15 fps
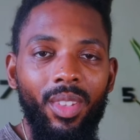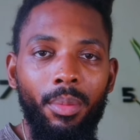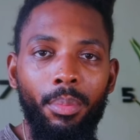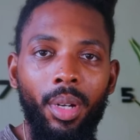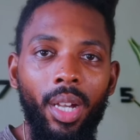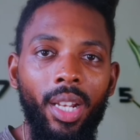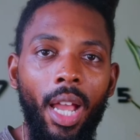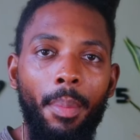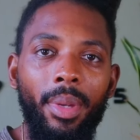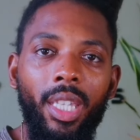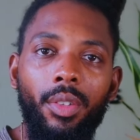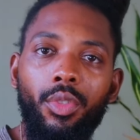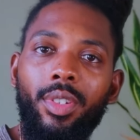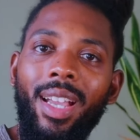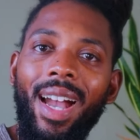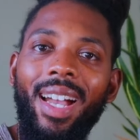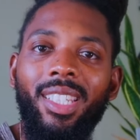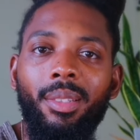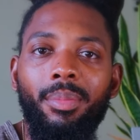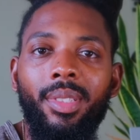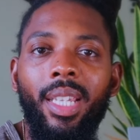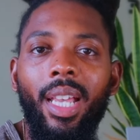But I'm going to give you guys
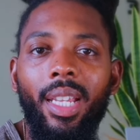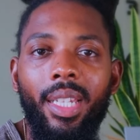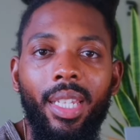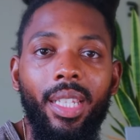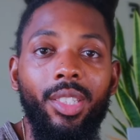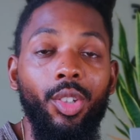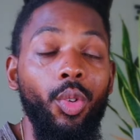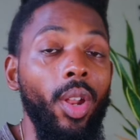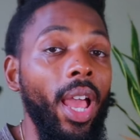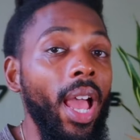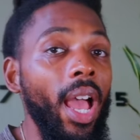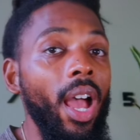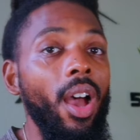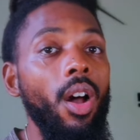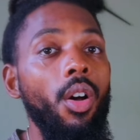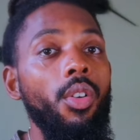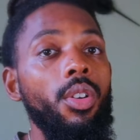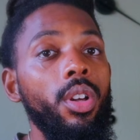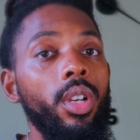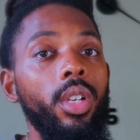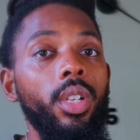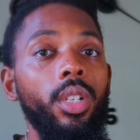some techniques on how
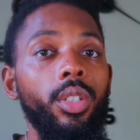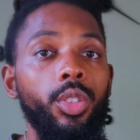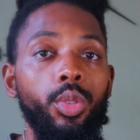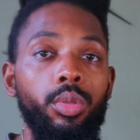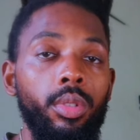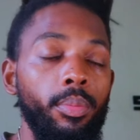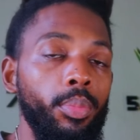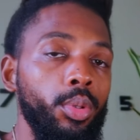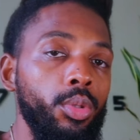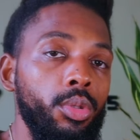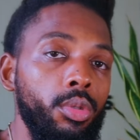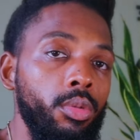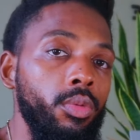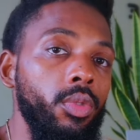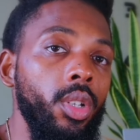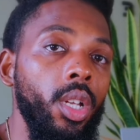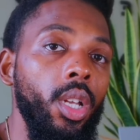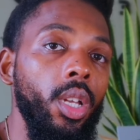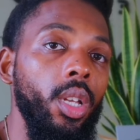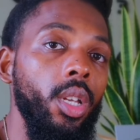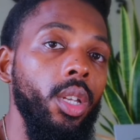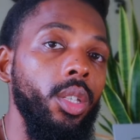to improve
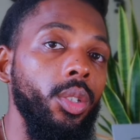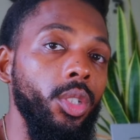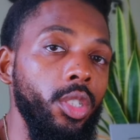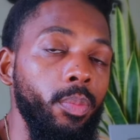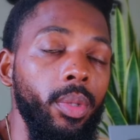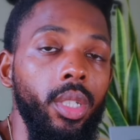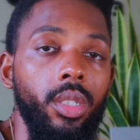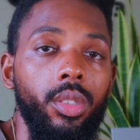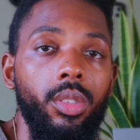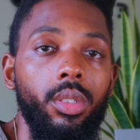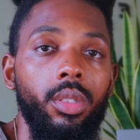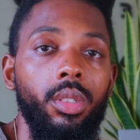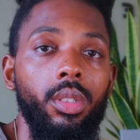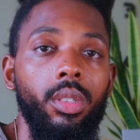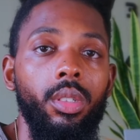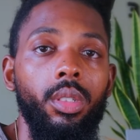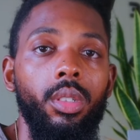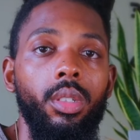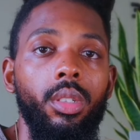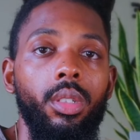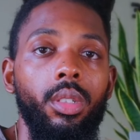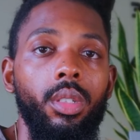your speech.
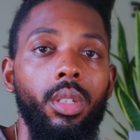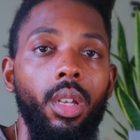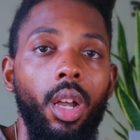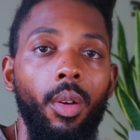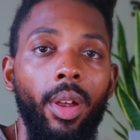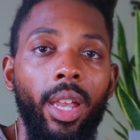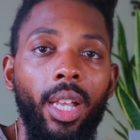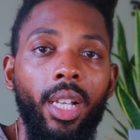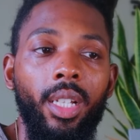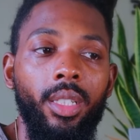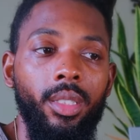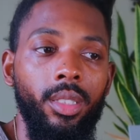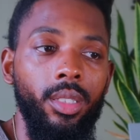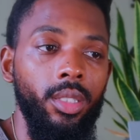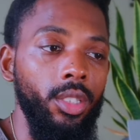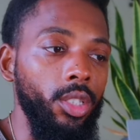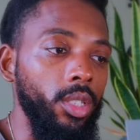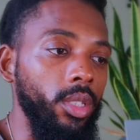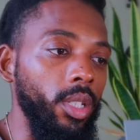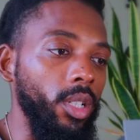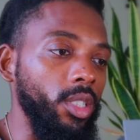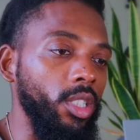All right, because
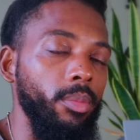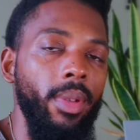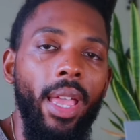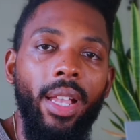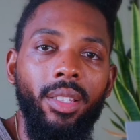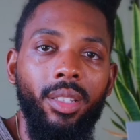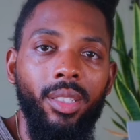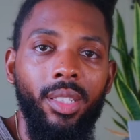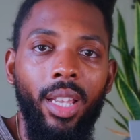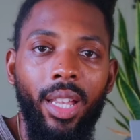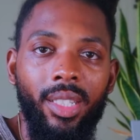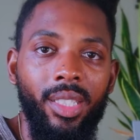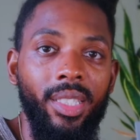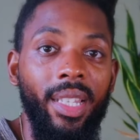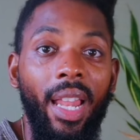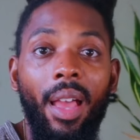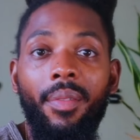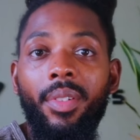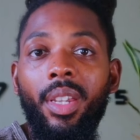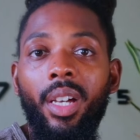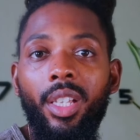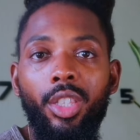there are some exercises that
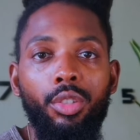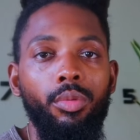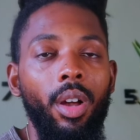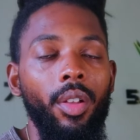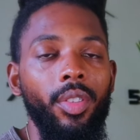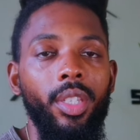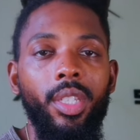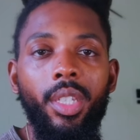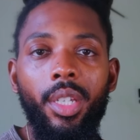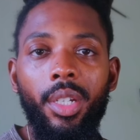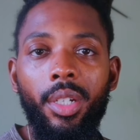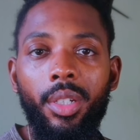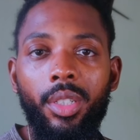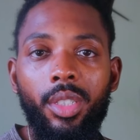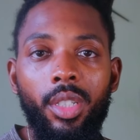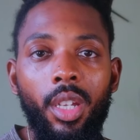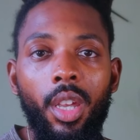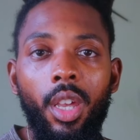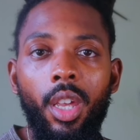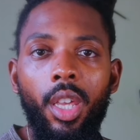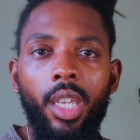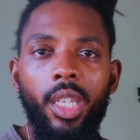I've done throughout the years,
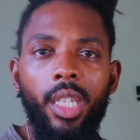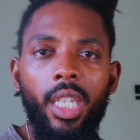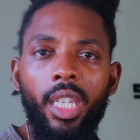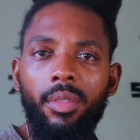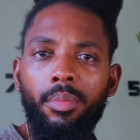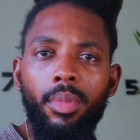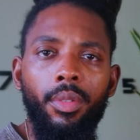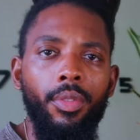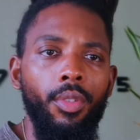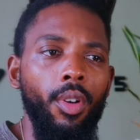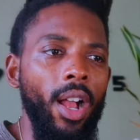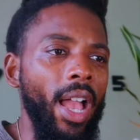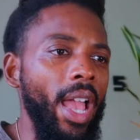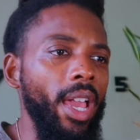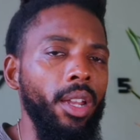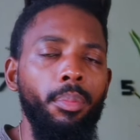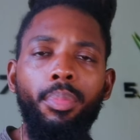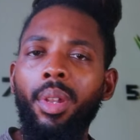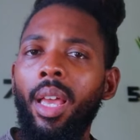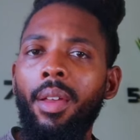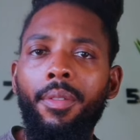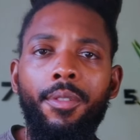even before I had a
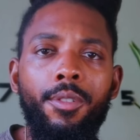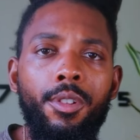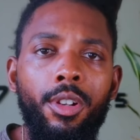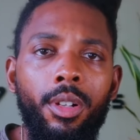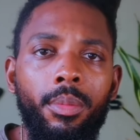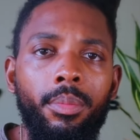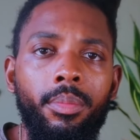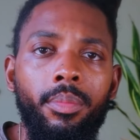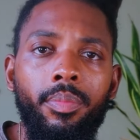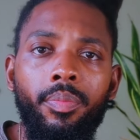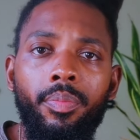platform,